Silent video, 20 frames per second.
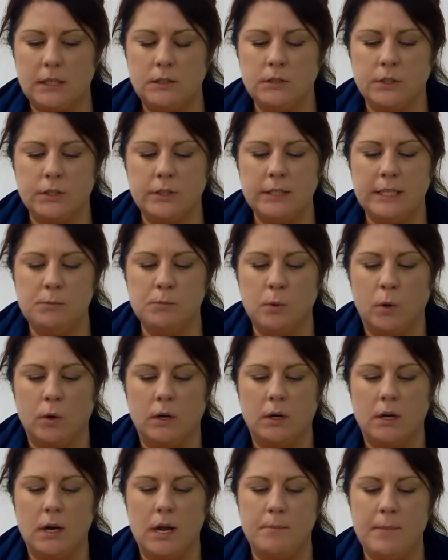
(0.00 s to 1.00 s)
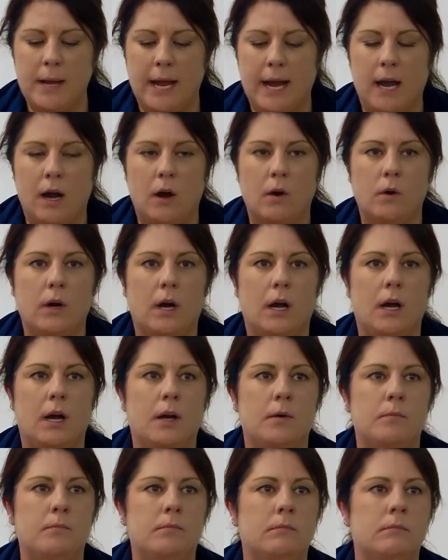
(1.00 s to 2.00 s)
learning more about
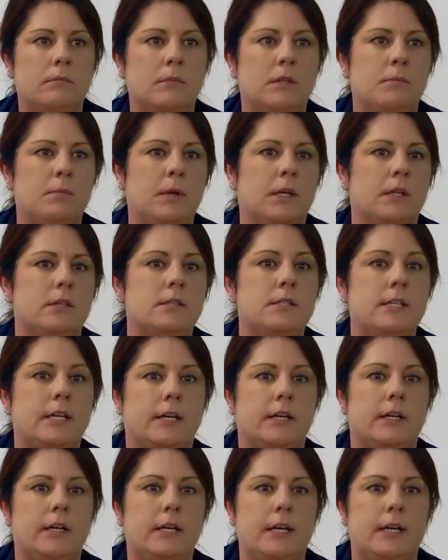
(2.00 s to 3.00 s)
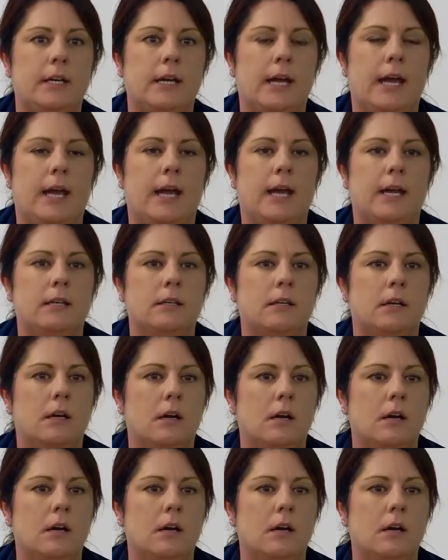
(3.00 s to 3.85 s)
the military and